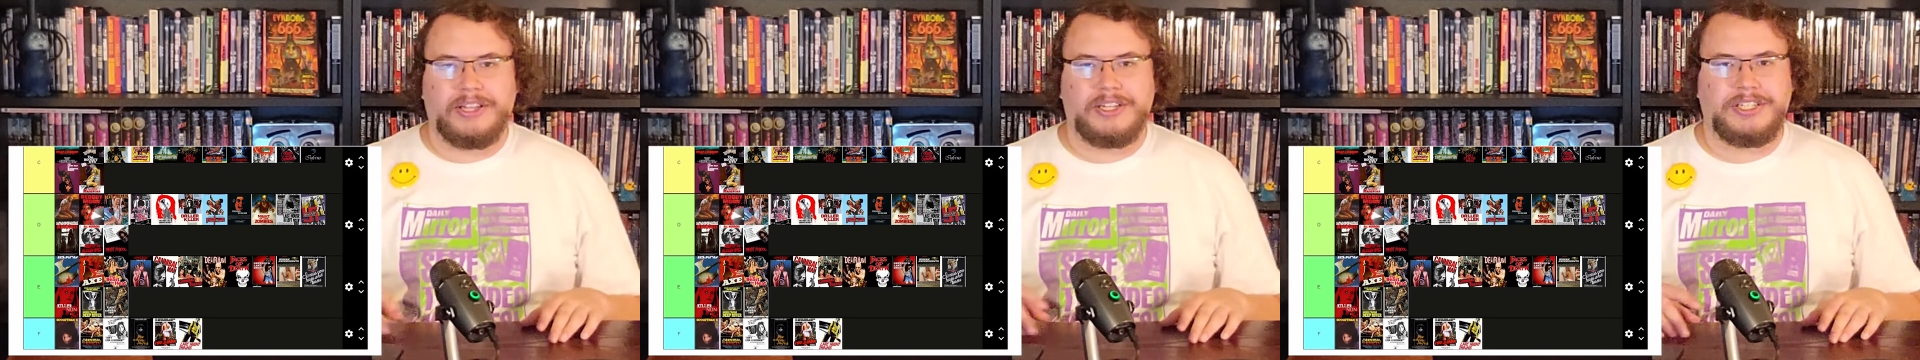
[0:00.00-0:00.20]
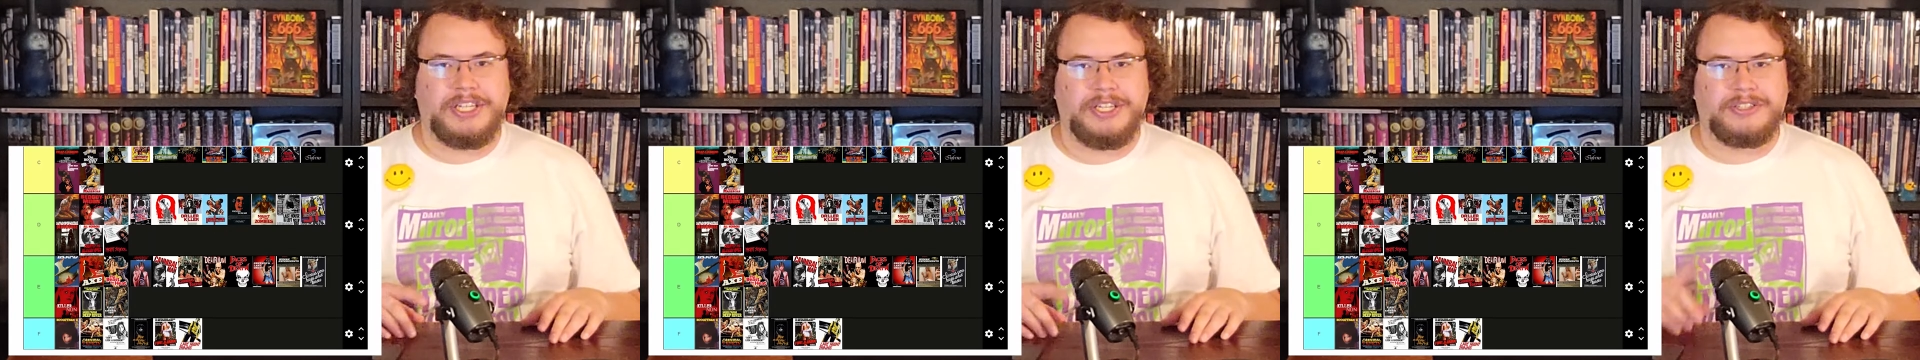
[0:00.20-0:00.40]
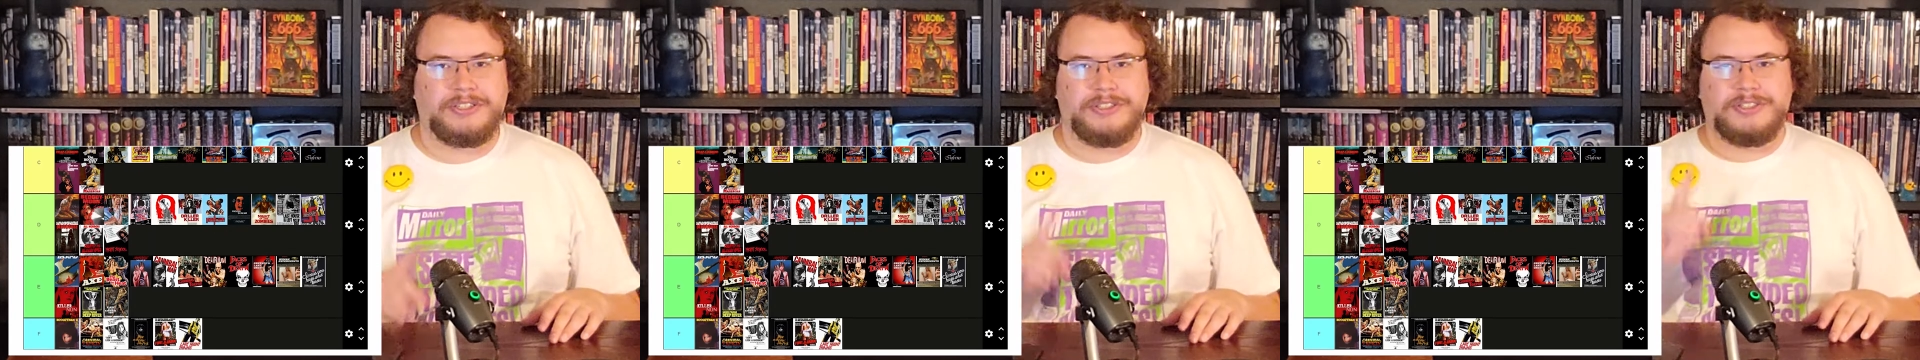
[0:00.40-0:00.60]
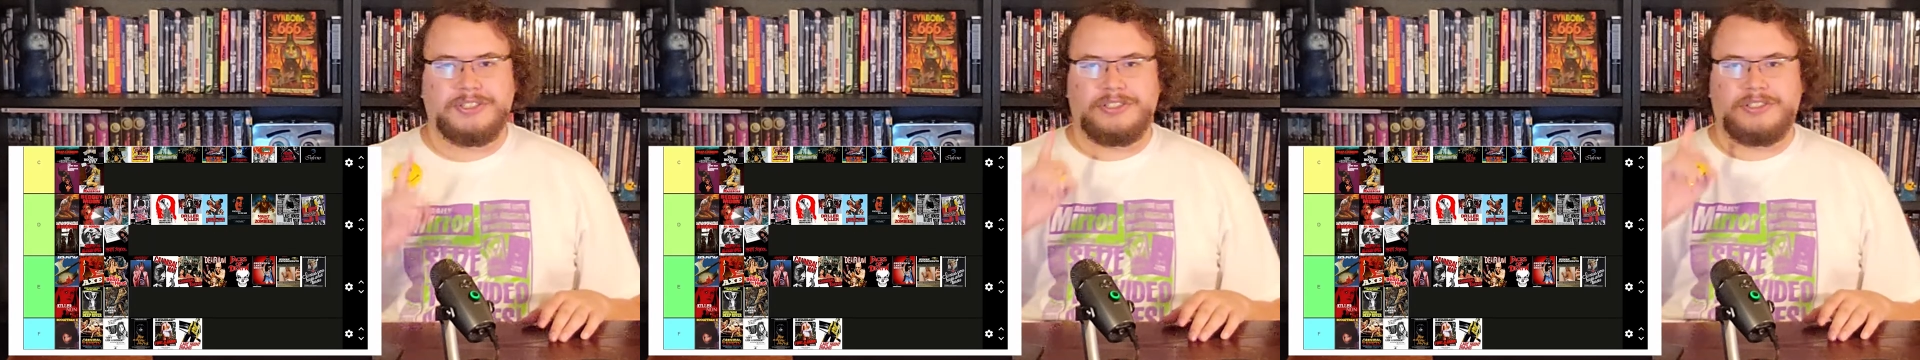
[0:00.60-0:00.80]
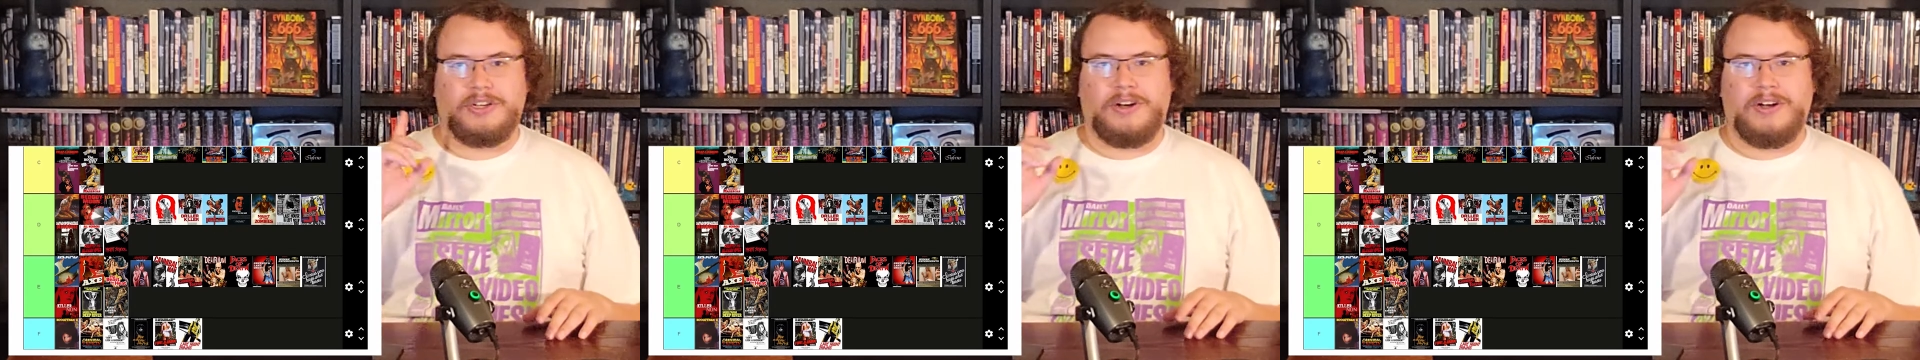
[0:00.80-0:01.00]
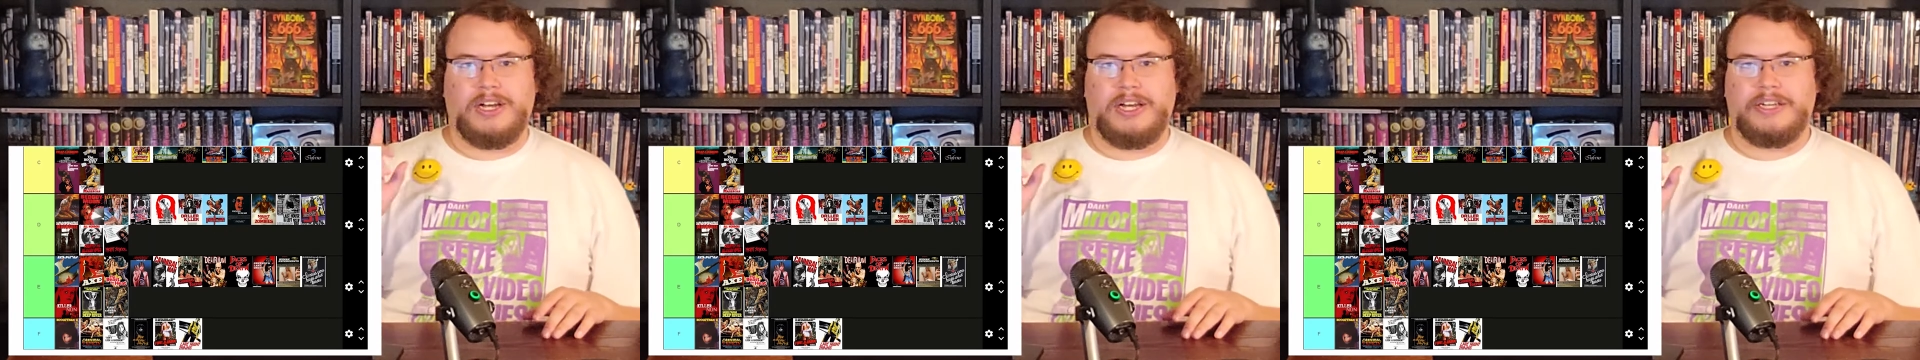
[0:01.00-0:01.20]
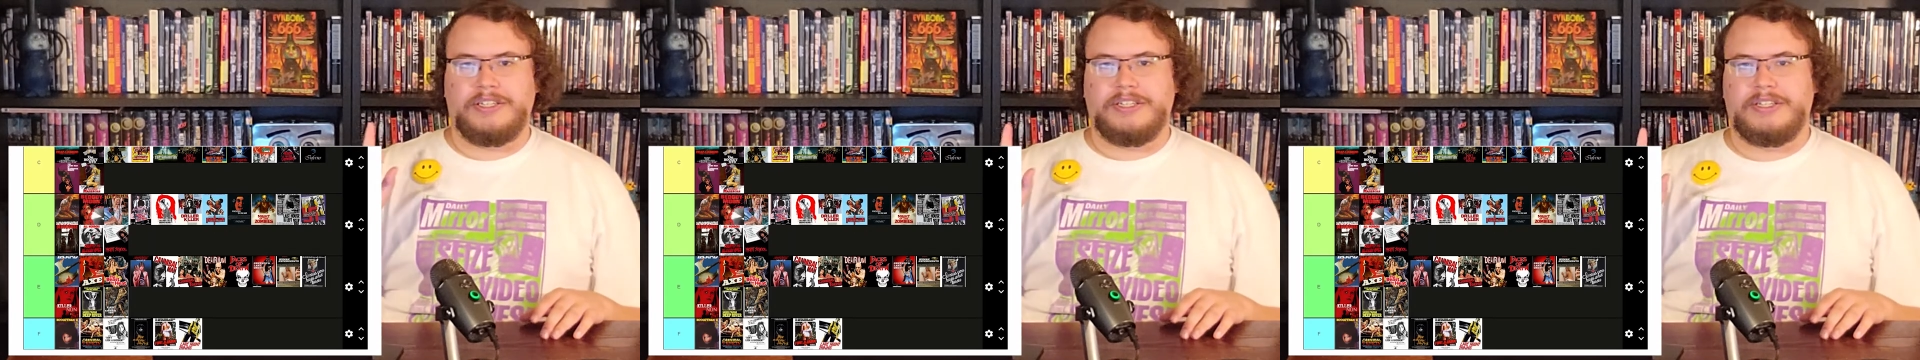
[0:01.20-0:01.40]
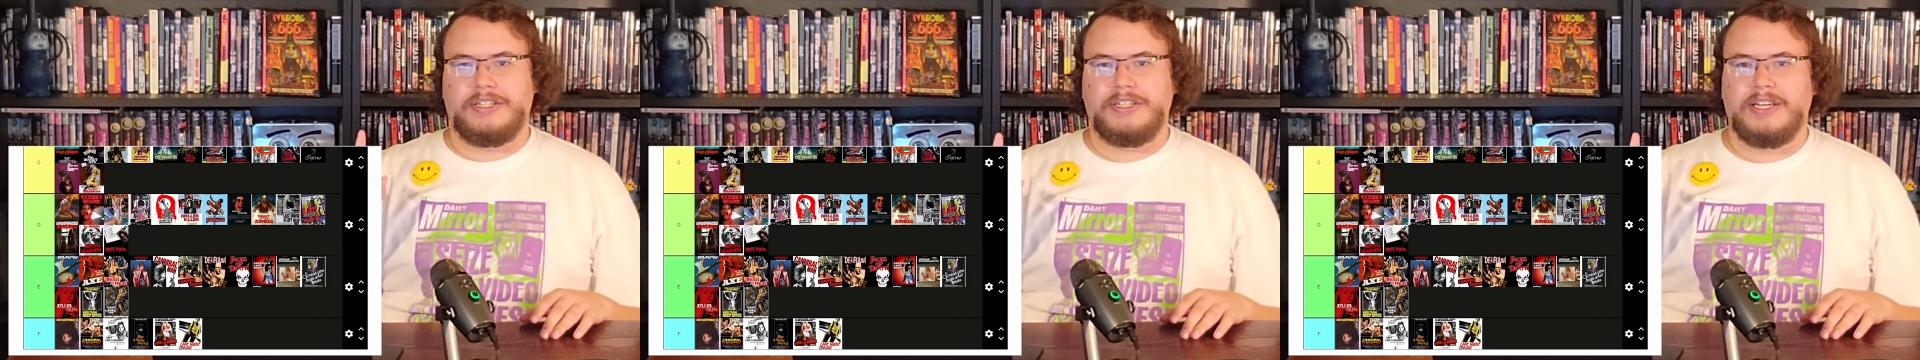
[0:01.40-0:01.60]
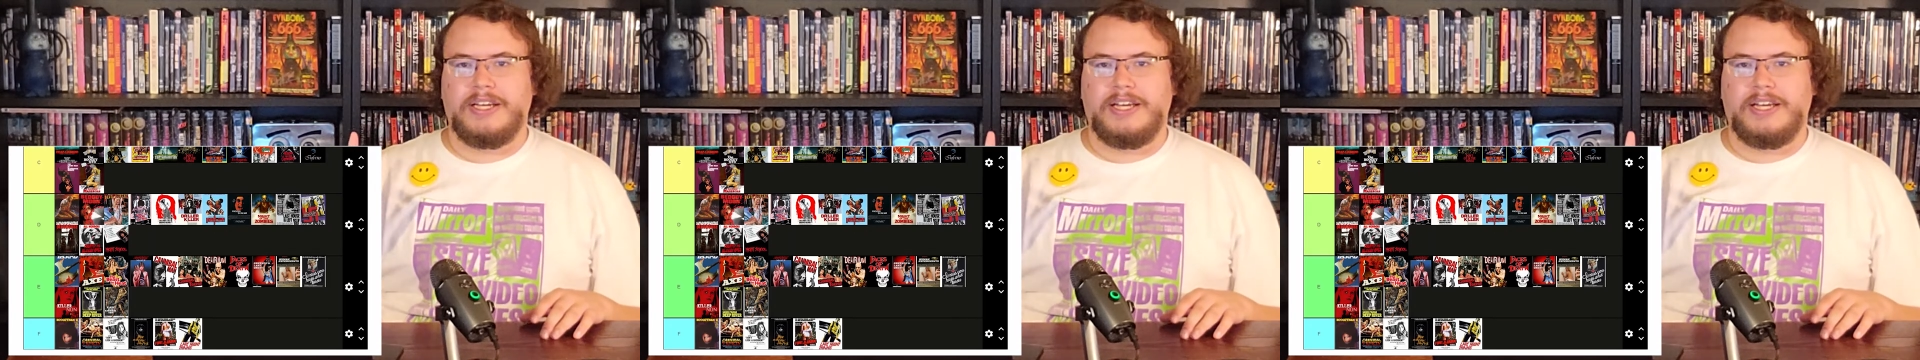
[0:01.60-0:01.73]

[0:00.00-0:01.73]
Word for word: the teachers is on